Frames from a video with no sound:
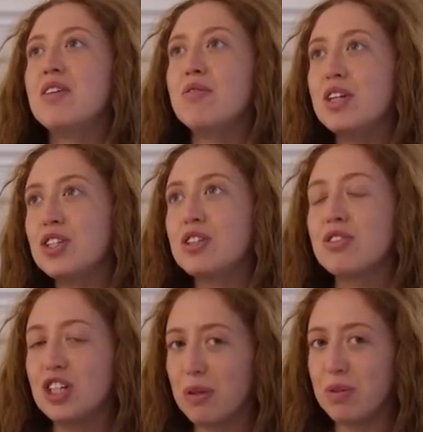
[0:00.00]
Regional
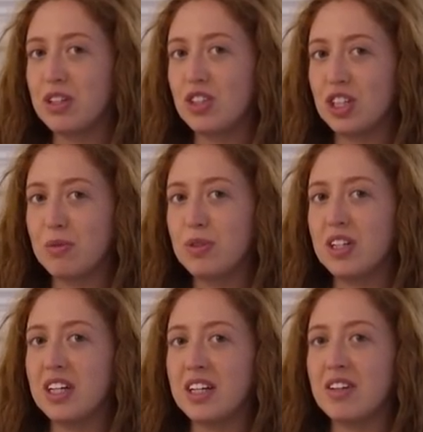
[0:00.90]
Championships
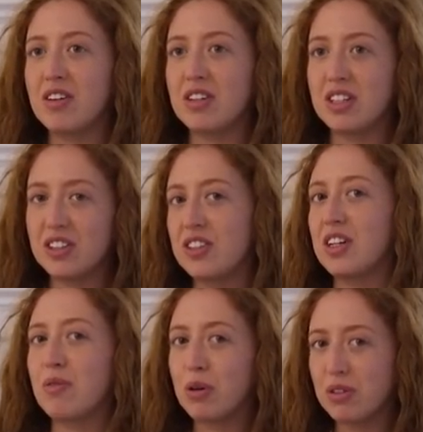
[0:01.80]
in
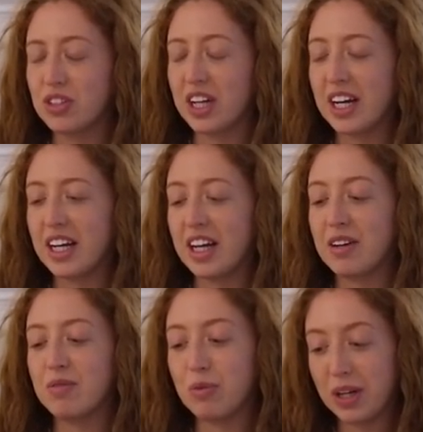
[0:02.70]
Artistic Roller Skating
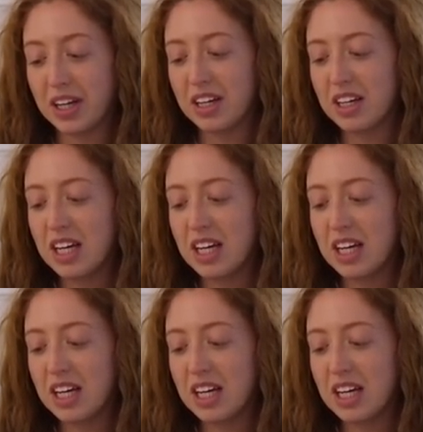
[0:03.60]
week.